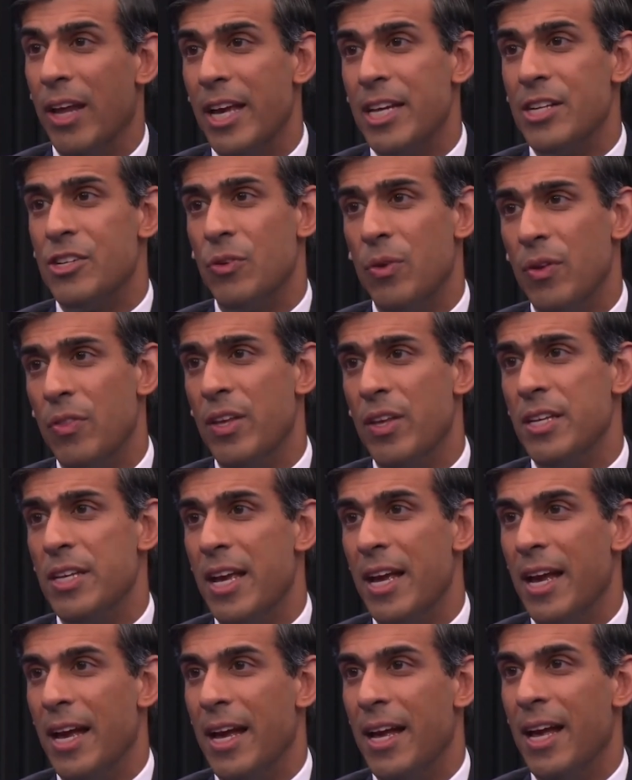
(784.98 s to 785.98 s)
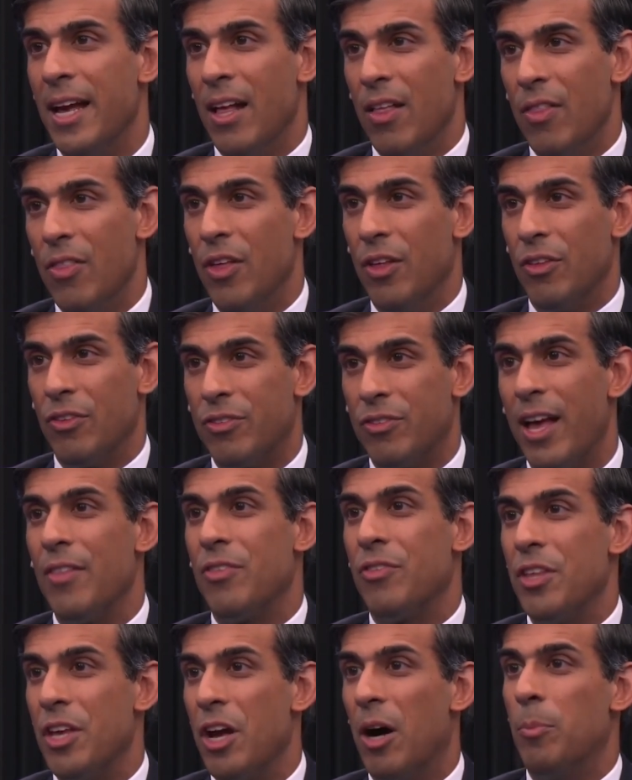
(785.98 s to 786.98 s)
out later in the year
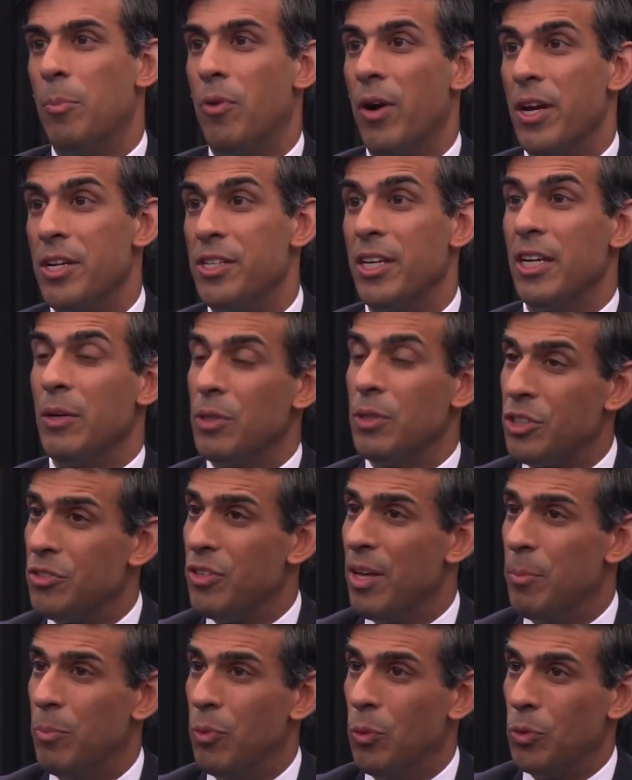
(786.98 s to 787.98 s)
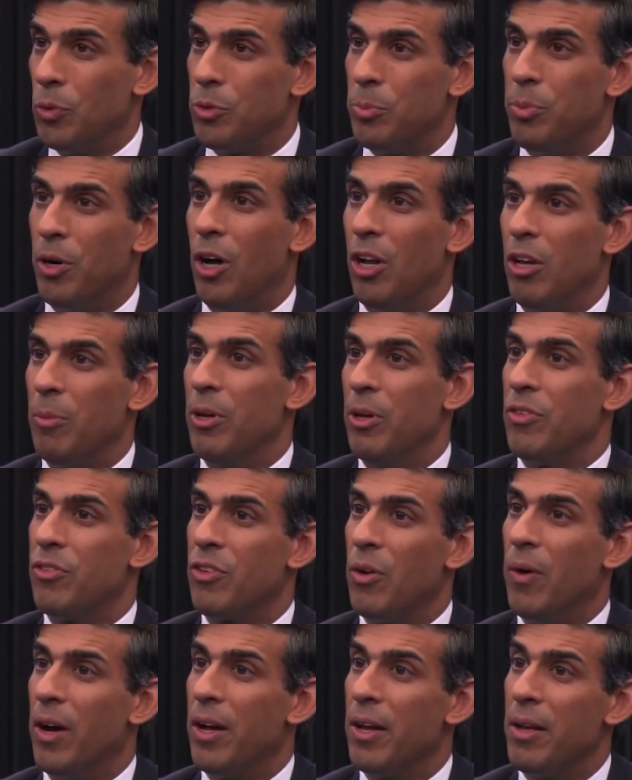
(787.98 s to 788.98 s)
that sets the uprating, which is then brought to Parliament.
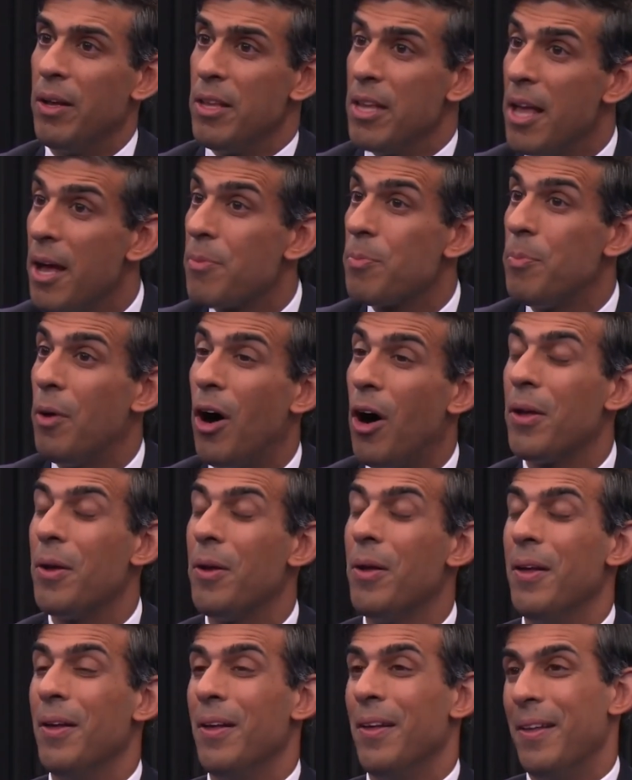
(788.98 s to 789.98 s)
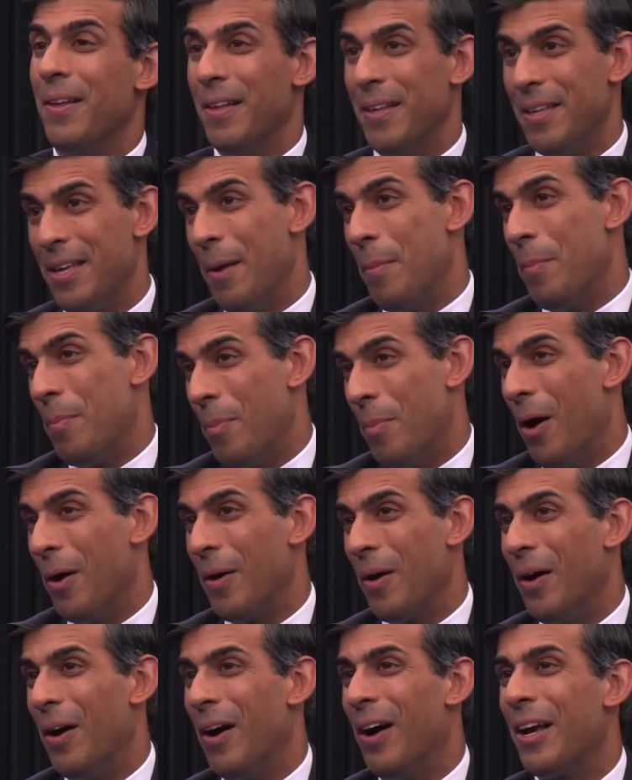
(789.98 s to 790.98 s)
You're promising the triple lock,
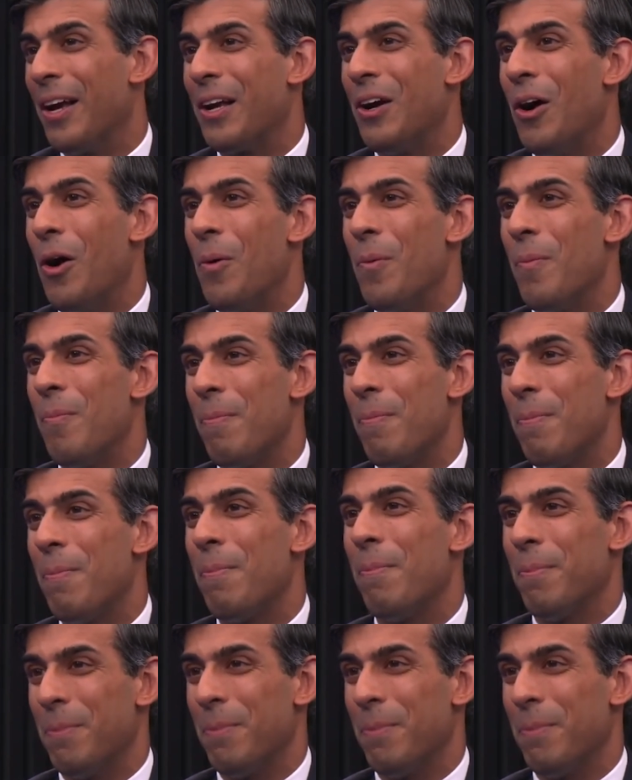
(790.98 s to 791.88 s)
and the triple lock